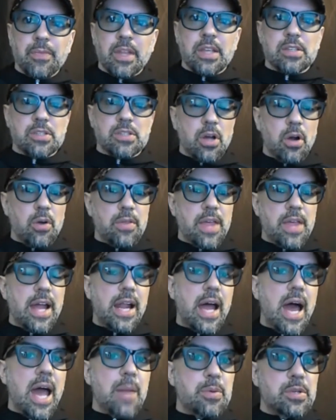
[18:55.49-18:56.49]
So that
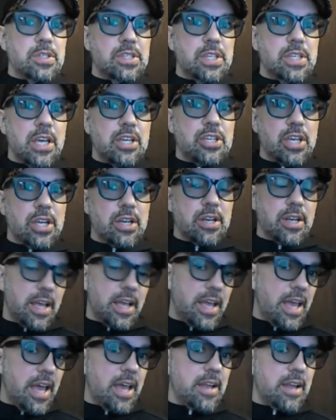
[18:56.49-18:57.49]
high precision,
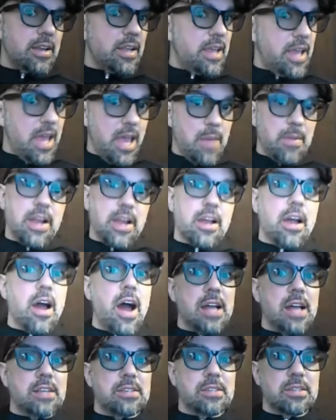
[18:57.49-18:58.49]
again, came at a
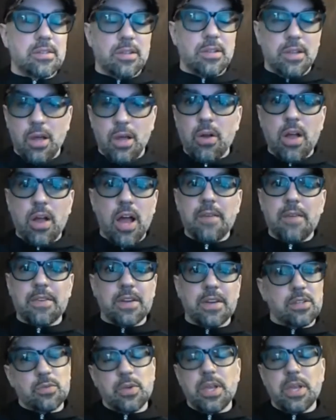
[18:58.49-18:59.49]
cost, low
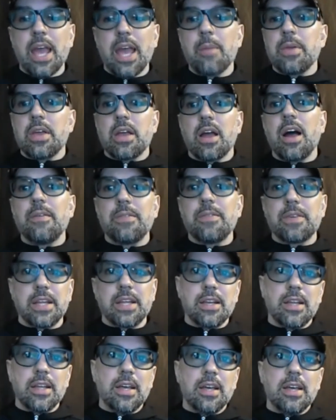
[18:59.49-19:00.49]
confidence. We can't be confident
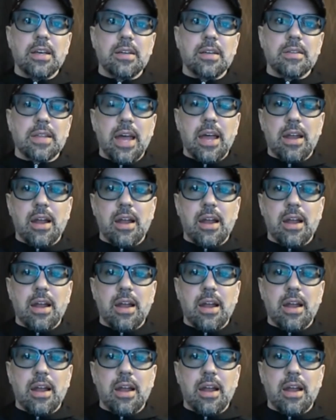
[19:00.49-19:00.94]
that